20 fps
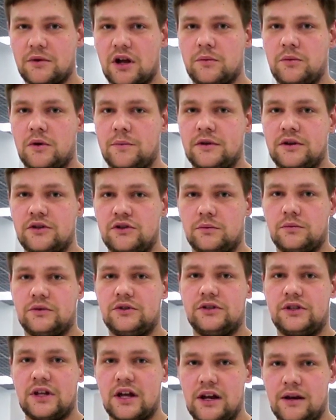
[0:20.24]
work. But
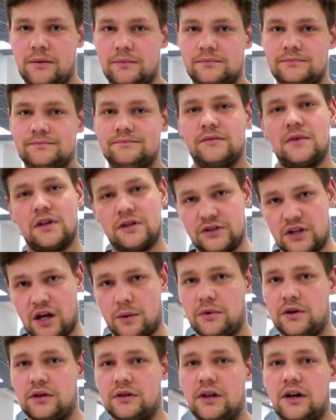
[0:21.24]
before getting into the
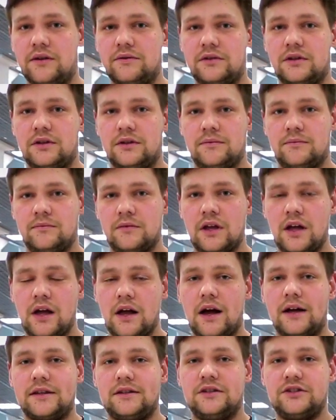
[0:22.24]
details, the most
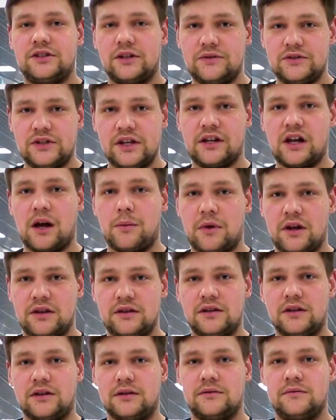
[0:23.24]
important thing, on
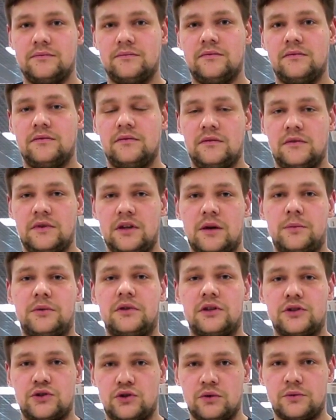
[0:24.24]
behalf of the entire
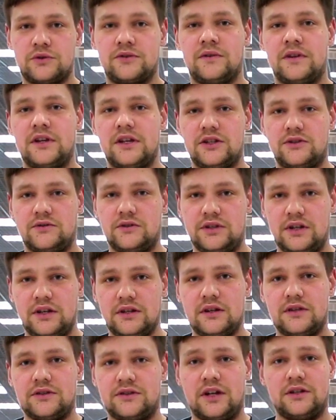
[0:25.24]
team, I'd like to
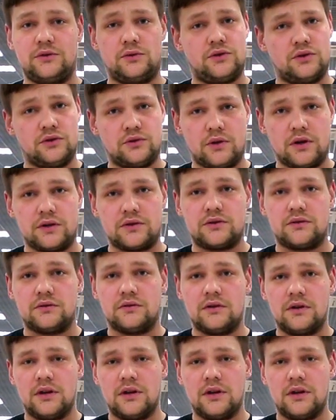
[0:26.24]
apologize for this